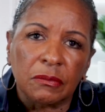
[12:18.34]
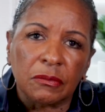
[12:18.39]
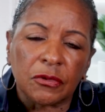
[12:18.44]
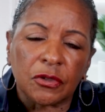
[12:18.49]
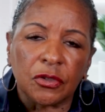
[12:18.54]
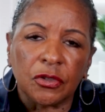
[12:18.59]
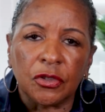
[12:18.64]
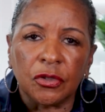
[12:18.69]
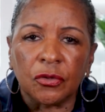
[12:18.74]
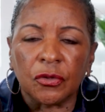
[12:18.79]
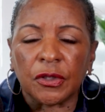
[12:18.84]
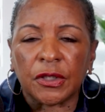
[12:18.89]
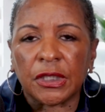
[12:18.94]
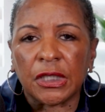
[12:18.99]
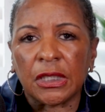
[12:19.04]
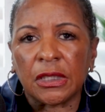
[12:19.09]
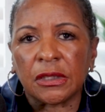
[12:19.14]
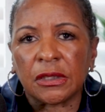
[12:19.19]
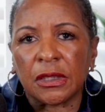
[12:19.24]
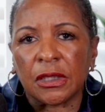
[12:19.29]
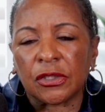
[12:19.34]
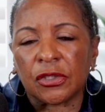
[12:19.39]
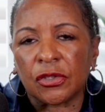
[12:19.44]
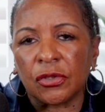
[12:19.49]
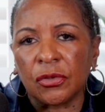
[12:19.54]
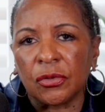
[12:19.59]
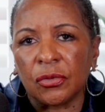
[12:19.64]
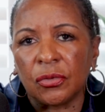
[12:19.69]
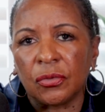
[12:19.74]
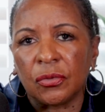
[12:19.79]
to do the things that
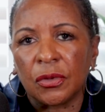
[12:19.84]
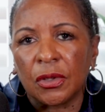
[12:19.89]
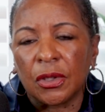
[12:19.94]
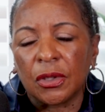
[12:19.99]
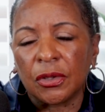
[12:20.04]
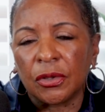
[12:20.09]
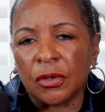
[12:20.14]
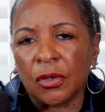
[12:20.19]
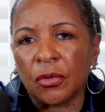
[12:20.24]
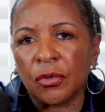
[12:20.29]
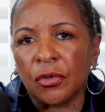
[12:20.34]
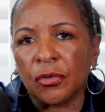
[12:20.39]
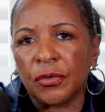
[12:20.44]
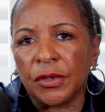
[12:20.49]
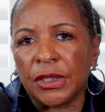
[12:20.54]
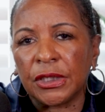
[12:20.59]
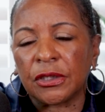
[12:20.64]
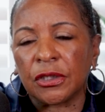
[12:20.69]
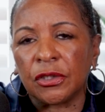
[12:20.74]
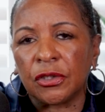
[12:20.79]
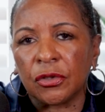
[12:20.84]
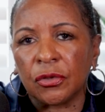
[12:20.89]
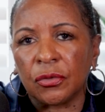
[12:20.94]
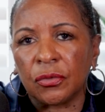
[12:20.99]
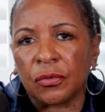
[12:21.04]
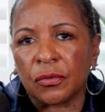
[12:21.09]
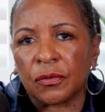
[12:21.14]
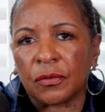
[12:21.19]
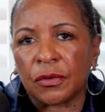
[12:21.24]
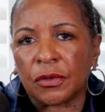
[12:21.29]
you know you need to
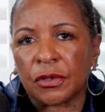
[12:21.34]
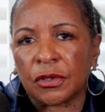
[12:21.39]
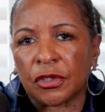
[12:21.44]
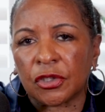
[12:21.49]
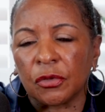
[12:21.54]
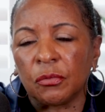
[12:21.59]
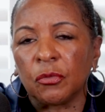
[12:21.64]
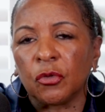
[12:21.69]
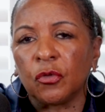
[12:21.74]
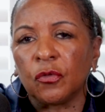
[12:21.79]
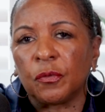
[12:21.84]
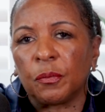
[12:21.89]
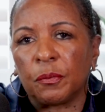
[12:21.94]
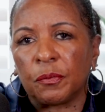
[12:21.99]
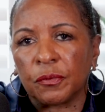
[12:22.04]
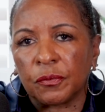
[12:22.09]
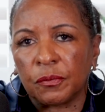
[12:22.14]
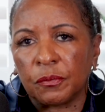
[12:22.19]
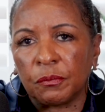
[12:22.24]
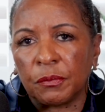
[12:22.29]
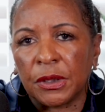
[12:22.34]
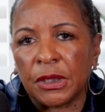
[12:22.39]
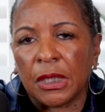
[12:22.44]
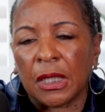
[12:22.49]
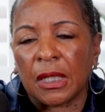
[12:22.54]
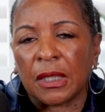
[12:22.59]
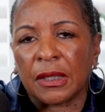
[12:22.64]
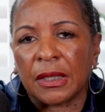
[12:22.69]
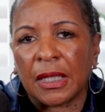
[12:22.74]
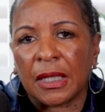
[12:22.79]
do to move
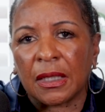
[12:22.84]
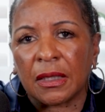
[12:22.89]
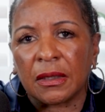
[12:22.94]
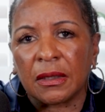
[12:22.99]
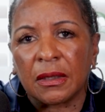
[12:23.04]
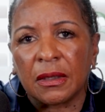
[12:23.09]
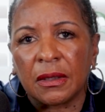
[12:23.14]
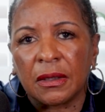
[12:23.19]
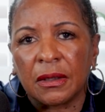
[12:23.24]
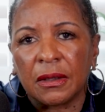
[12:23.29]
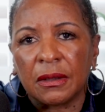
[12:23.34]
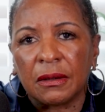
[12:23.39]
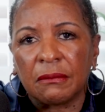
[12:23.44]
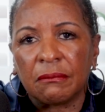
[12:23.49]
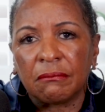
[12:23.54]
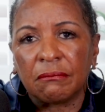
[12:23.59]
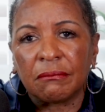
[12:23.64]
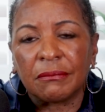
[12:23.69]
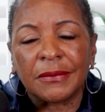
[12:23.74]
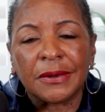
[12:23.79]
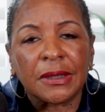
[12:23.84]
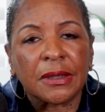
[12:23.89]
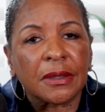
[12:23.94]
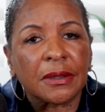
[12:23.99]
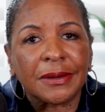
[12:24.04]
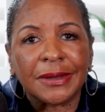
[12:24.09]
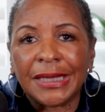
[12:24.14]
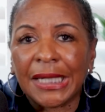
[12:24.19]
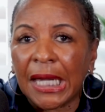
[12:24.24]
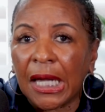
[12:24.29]
beyond that,
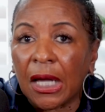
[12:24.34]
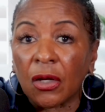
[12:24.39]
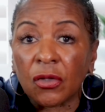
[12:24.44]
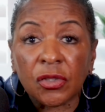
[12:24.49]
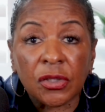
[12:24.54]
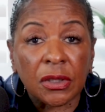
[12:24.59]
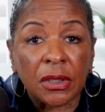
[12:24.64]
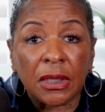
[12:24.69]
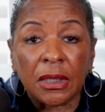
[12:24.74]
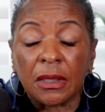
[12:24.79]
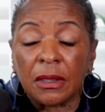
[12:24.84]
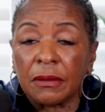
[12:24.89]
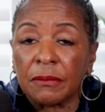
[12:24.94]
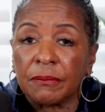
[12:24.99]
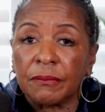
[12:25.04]
counseling.